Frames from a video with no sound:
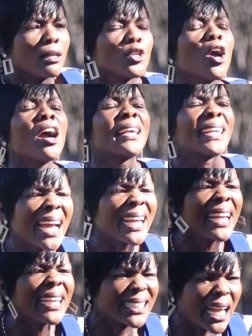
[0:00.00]
Your
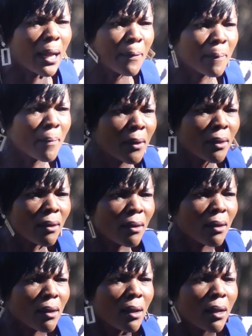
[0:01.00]
character,
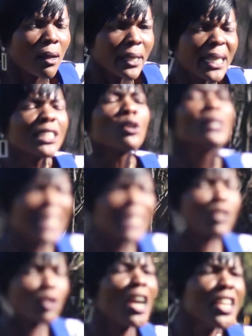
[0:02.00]
it will
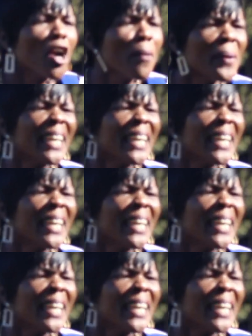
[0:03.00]
destroy your